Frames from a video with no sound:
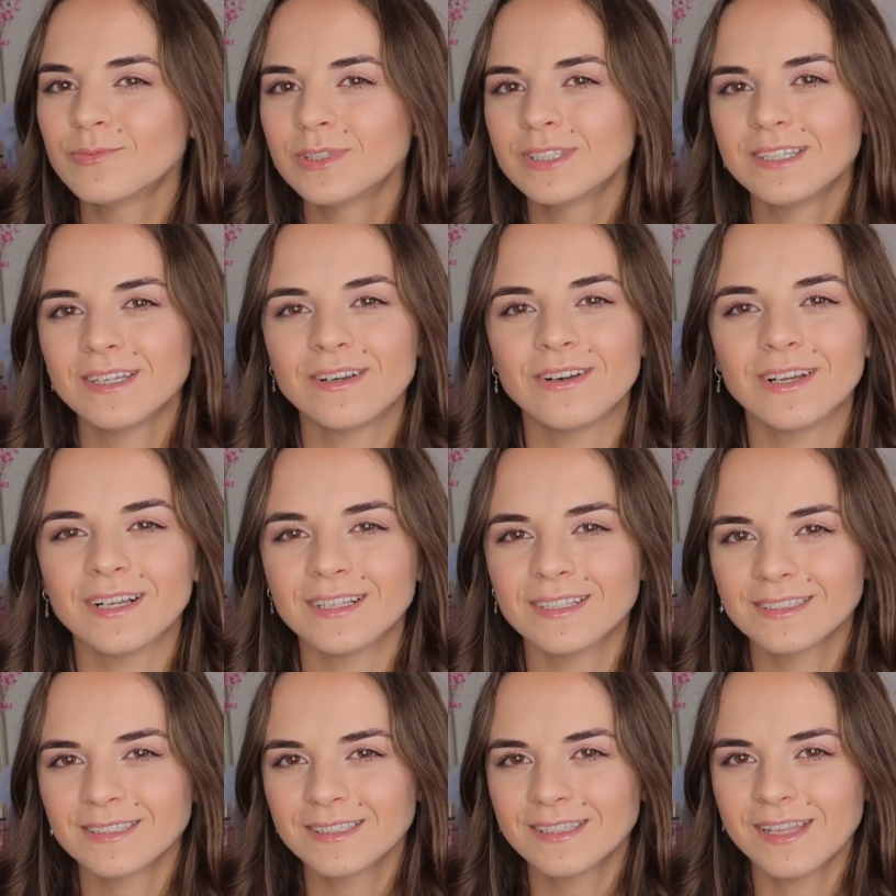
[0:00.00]

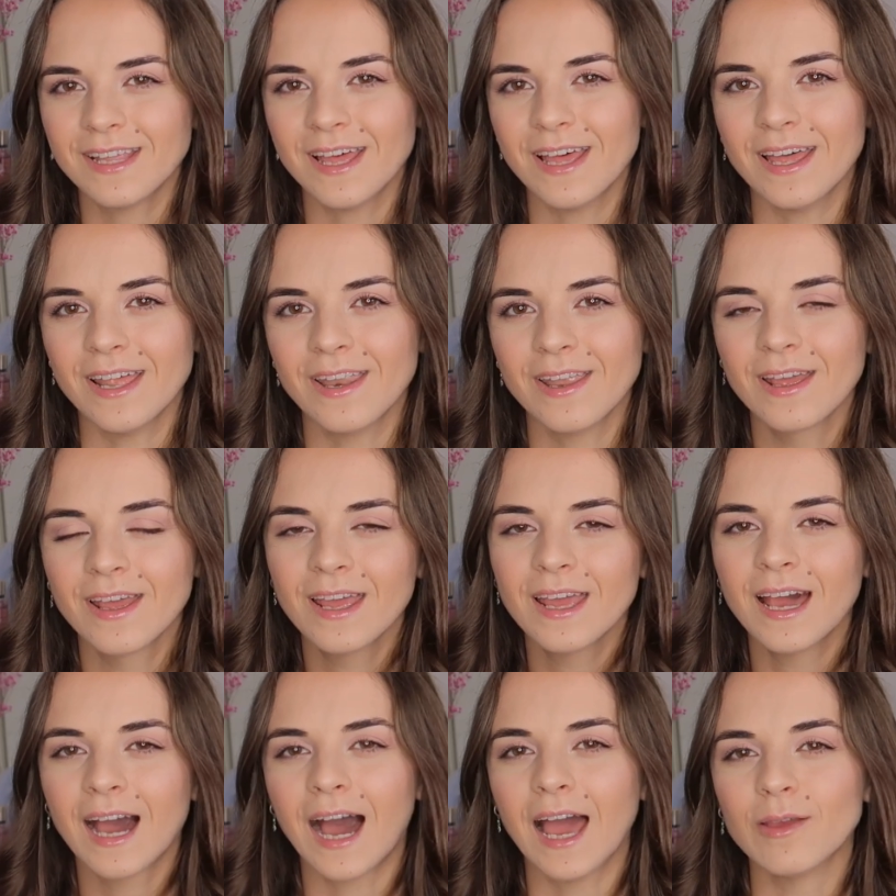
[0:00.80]
materials that
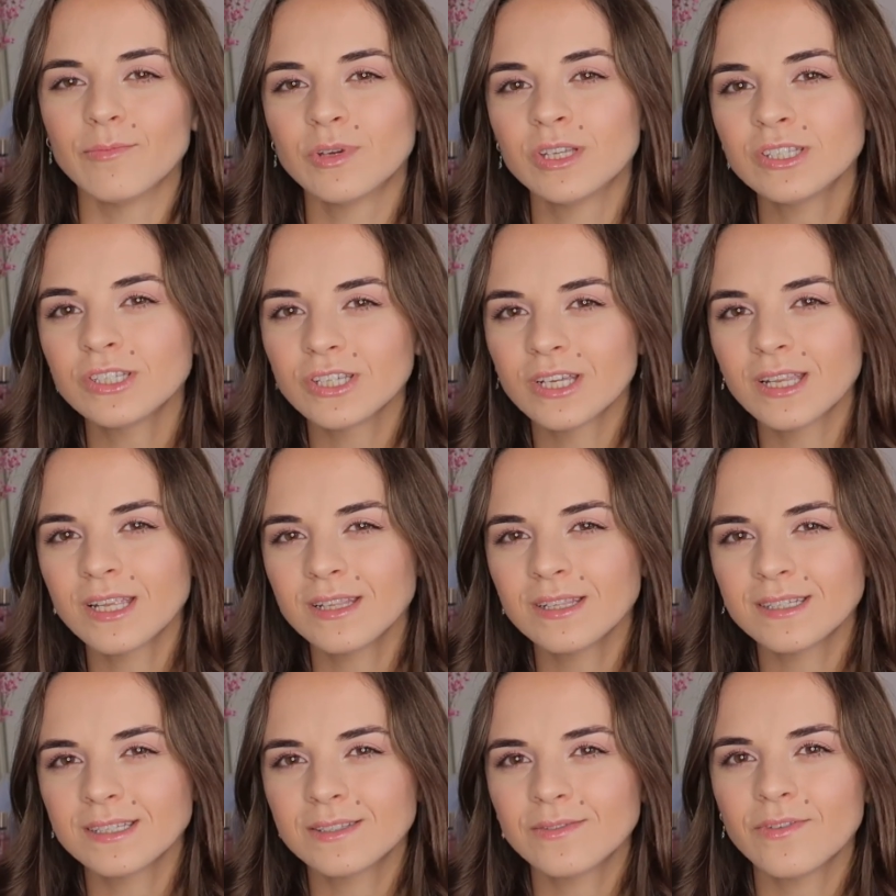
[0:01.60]
I mentioned
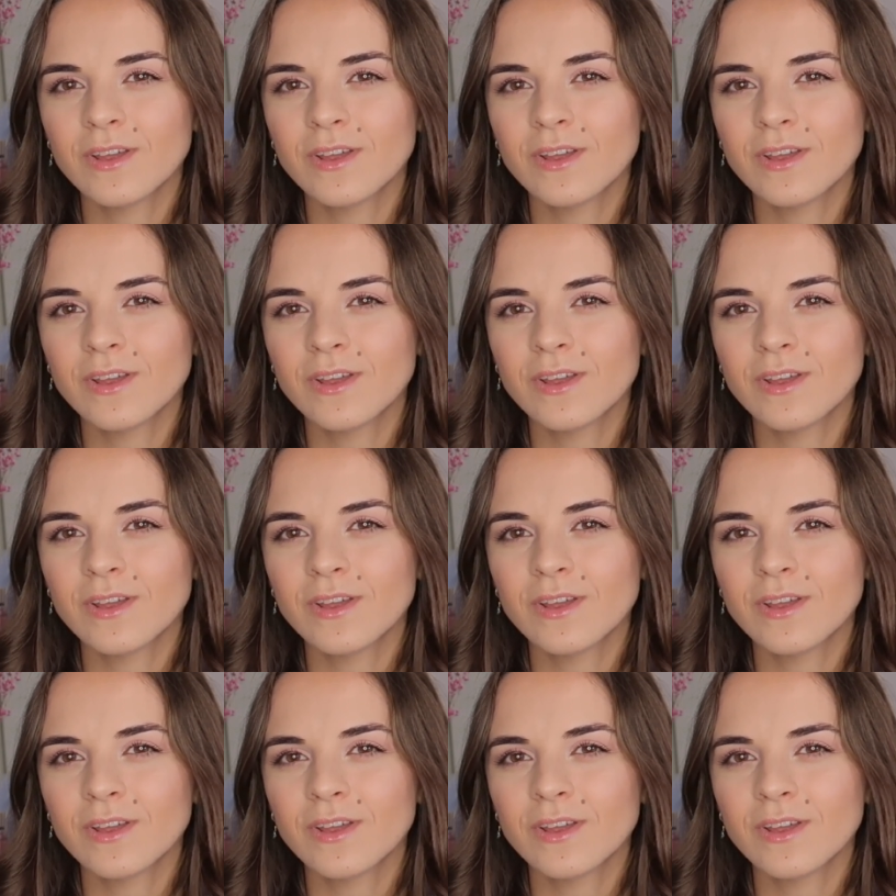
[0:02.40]
in this